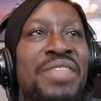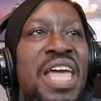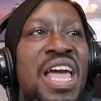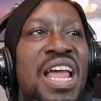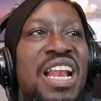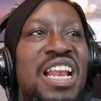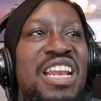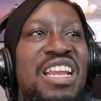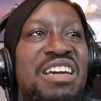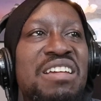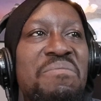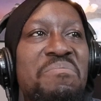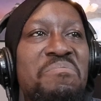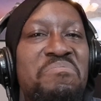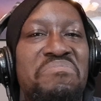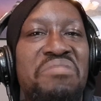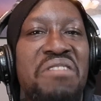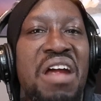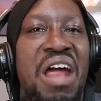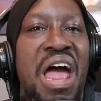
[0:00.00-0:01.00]
Looking
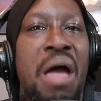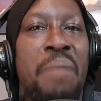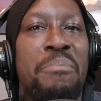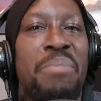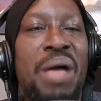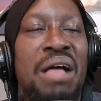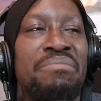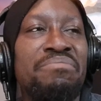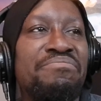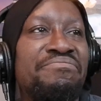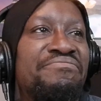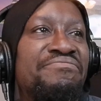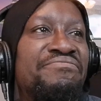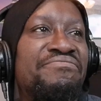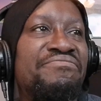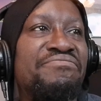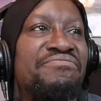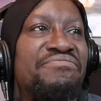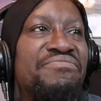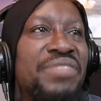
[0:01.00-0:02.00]
proper.
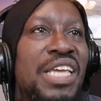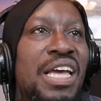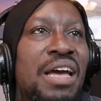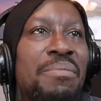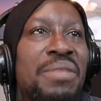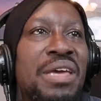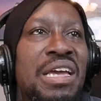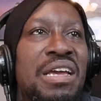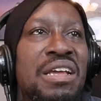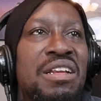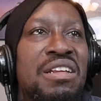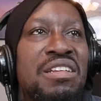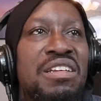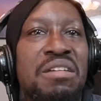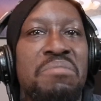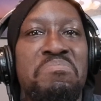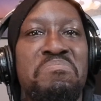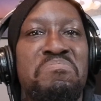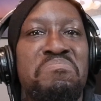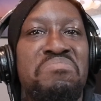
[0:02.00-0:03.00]
You know what I mean?
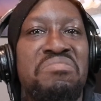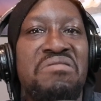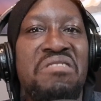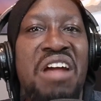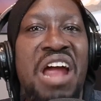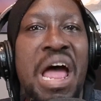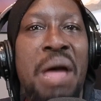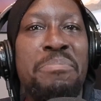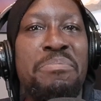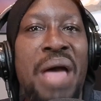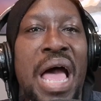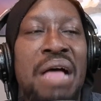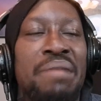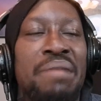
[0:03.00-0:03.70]
Looking proper.